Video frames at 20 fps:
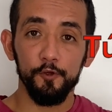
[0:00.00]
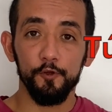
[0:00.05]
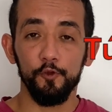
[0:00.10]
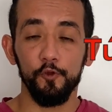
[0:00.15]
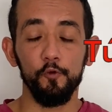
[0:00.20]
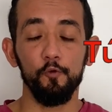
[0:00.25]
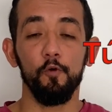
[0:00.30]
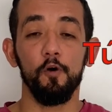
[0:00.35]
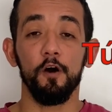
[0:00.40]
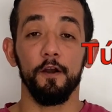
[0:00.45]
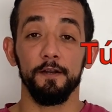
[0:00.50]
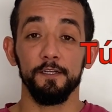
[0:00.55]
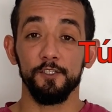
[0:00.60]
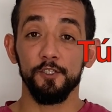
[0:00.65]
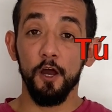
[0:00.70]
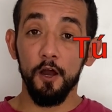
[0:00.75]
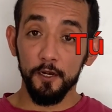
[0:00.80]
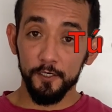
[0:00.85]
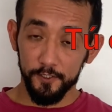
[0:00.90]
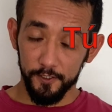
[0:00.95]
you are a
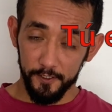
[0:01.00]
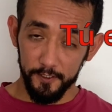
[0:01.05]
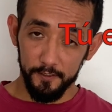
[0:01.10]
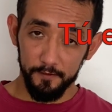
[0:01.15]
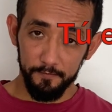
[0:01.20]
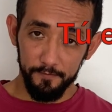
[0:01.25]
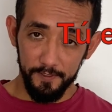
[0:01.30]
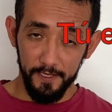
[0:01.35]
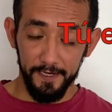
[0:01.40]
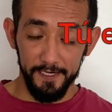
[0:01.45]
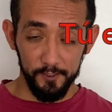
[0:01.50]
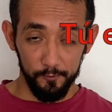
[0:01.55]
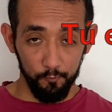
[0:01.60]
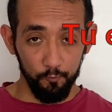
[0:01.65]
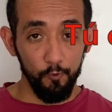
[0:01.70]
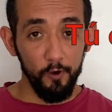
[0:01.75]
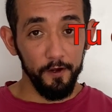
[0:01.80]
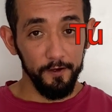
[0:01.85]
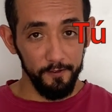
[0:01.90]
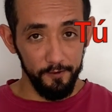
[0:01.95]
doctor, that is
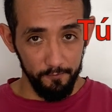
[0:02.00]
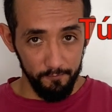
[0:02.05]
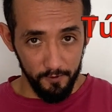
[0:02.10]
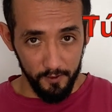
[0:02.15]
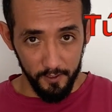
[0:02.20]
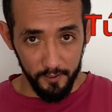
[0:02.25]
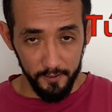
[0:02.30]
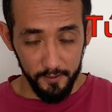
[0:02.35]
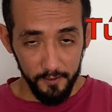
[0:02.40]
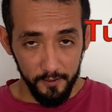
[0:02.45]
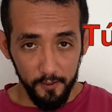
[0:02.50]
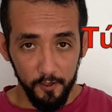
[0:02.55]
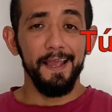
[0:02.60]
what you are.